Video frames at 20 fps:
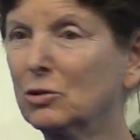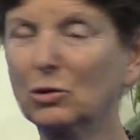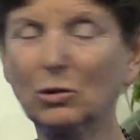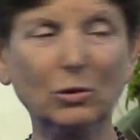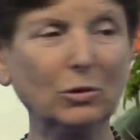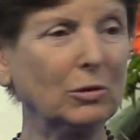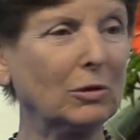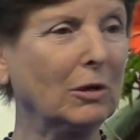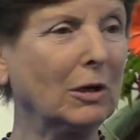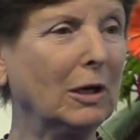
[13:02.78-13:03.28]

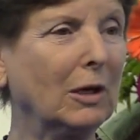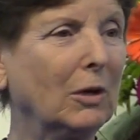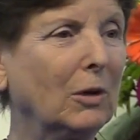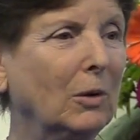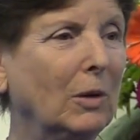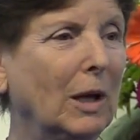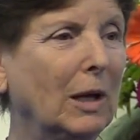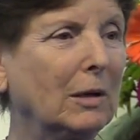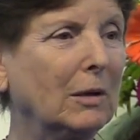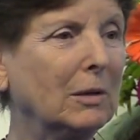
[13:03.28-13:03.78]
Chaudhry,
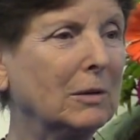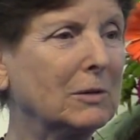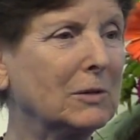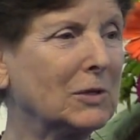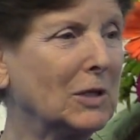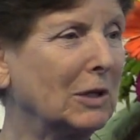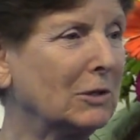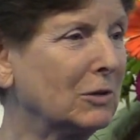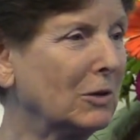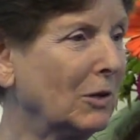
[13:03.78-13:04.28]
who had a
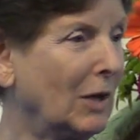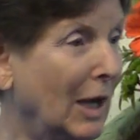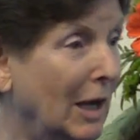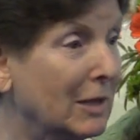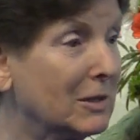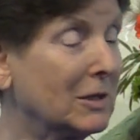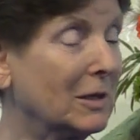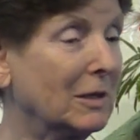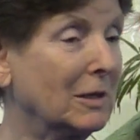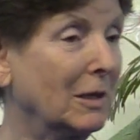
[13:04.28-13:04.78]
center,
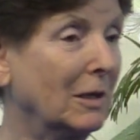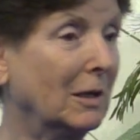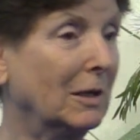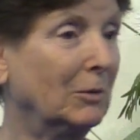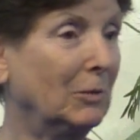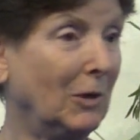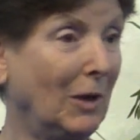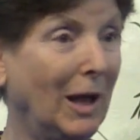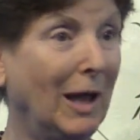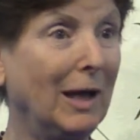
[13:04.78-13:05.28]

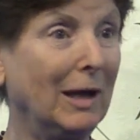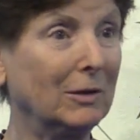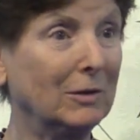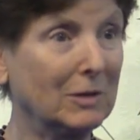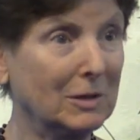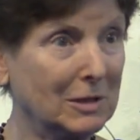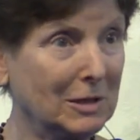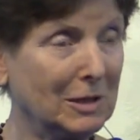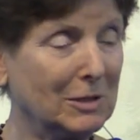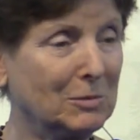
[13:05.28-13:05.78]
had
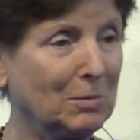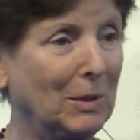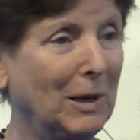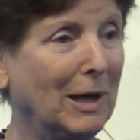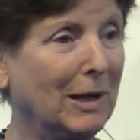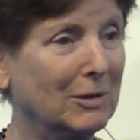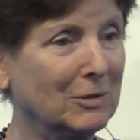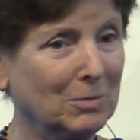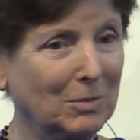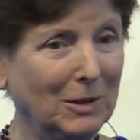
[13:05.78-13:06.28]
because he's
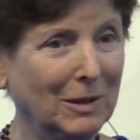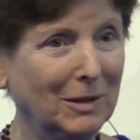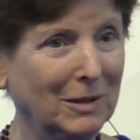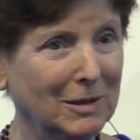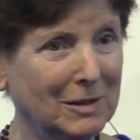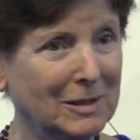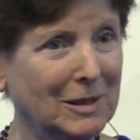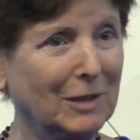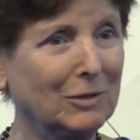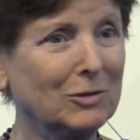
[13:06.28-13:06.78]
passed, but
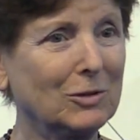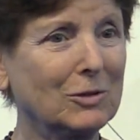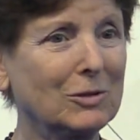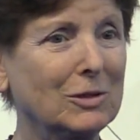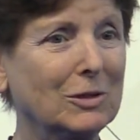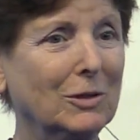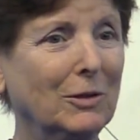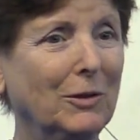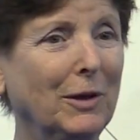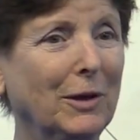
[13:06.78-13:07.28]
the center's
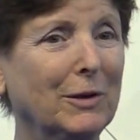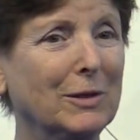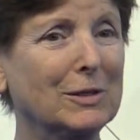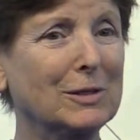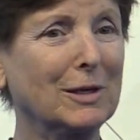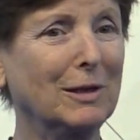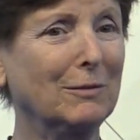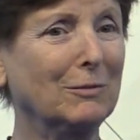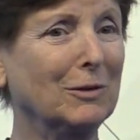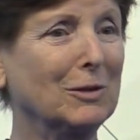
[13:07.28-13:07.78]
still there in
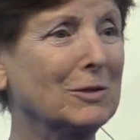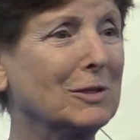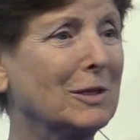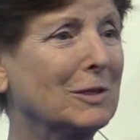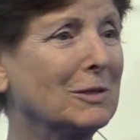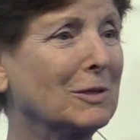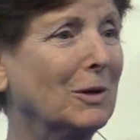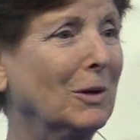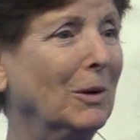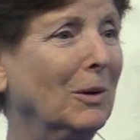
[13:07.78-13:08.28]
San
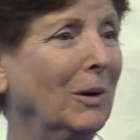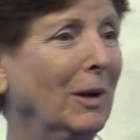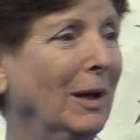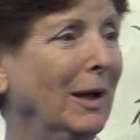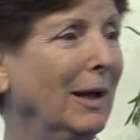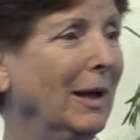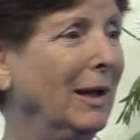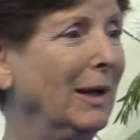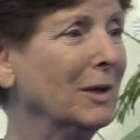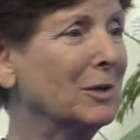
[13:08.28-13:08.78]
Francisco.
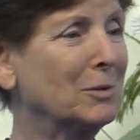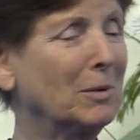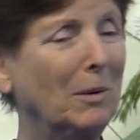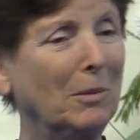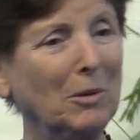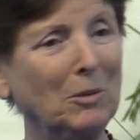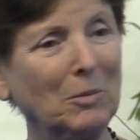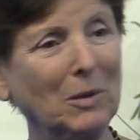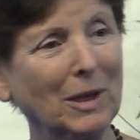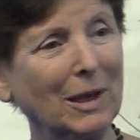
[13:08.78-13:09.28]

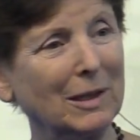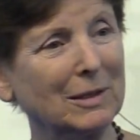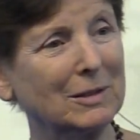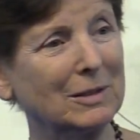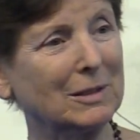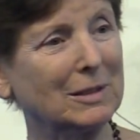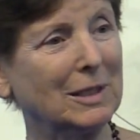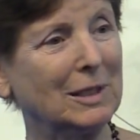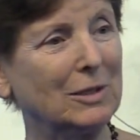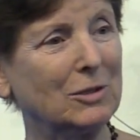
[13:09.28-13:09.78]
Swami began
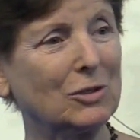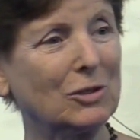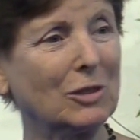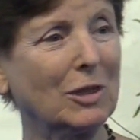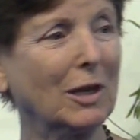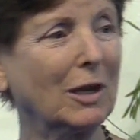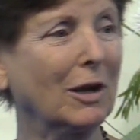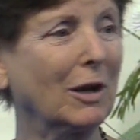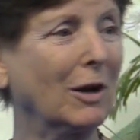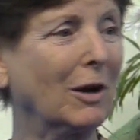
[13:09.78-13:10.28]
to teach
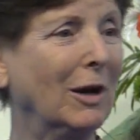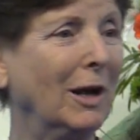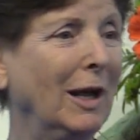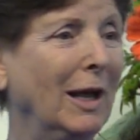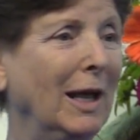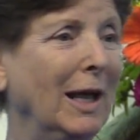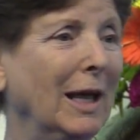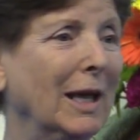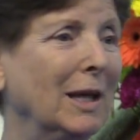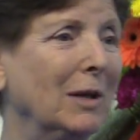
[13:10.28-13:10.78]
there.
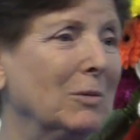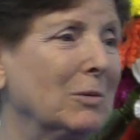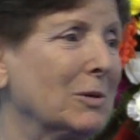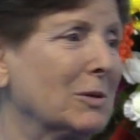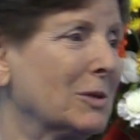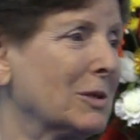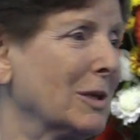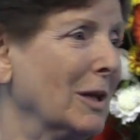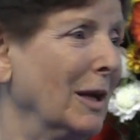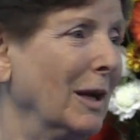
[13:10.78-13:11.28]
He
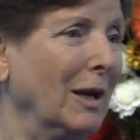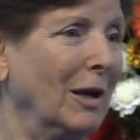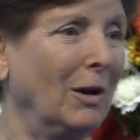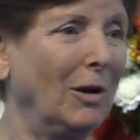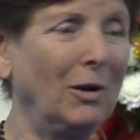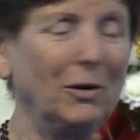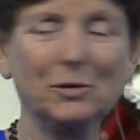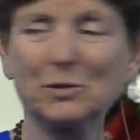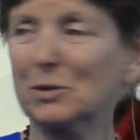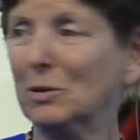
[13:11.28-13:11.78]
was
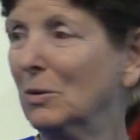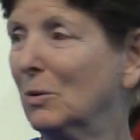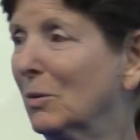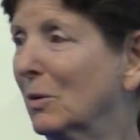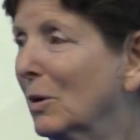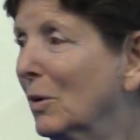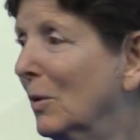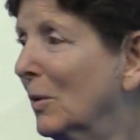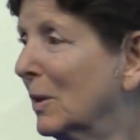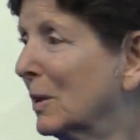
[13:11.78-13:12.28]
also
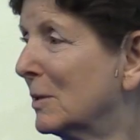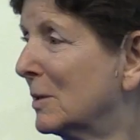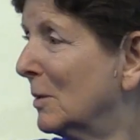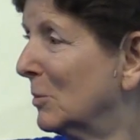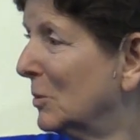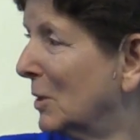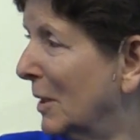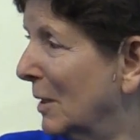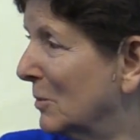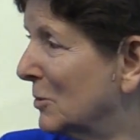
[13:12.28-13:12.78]
going
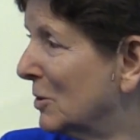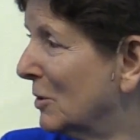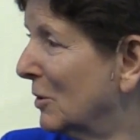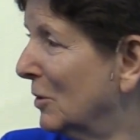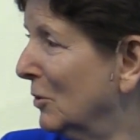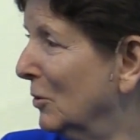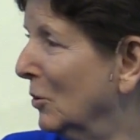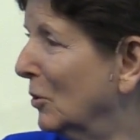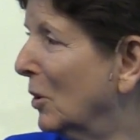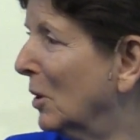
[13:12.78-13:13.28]
sometimes to
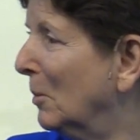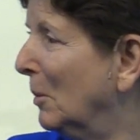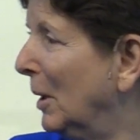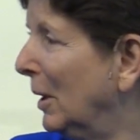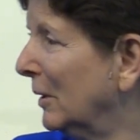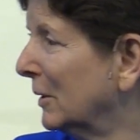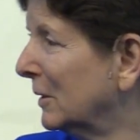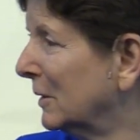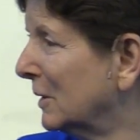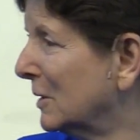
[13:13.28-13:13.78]
the New
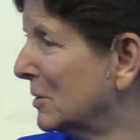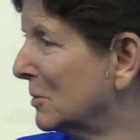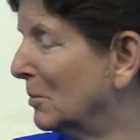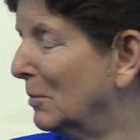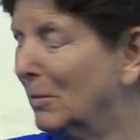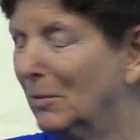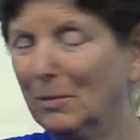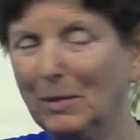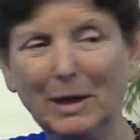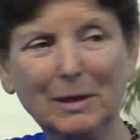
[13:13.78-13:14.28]
Kamal Lilies
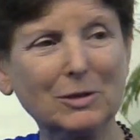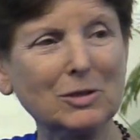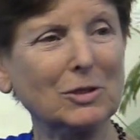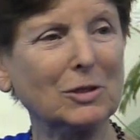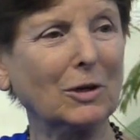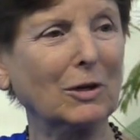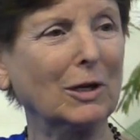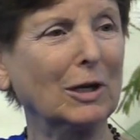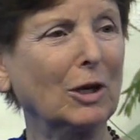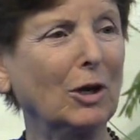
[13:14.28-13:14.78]

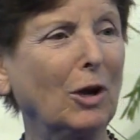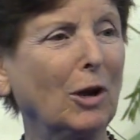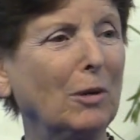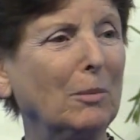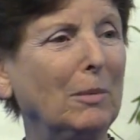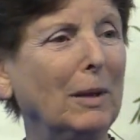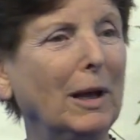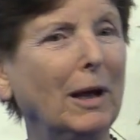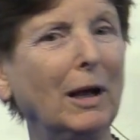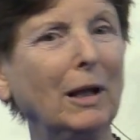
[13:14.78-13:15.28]
monastery in
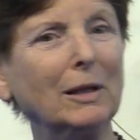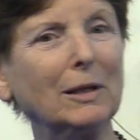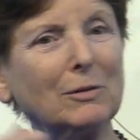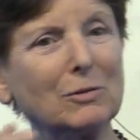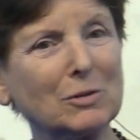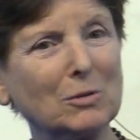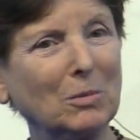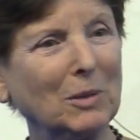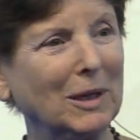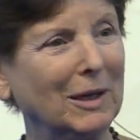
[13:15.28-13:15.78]
Carmel. He
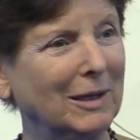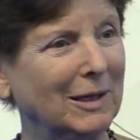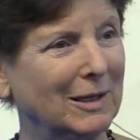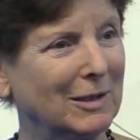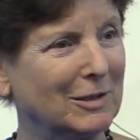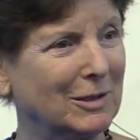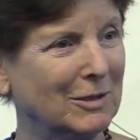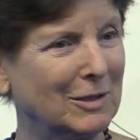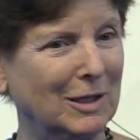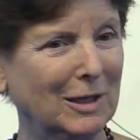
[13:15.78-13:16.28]
was
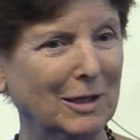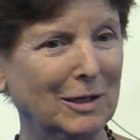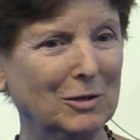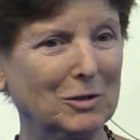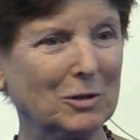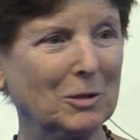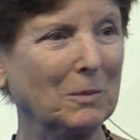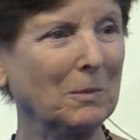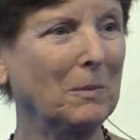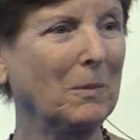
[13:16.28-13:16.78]
beginning to
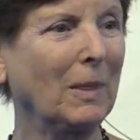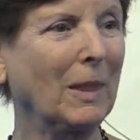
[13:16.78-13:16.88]
teach.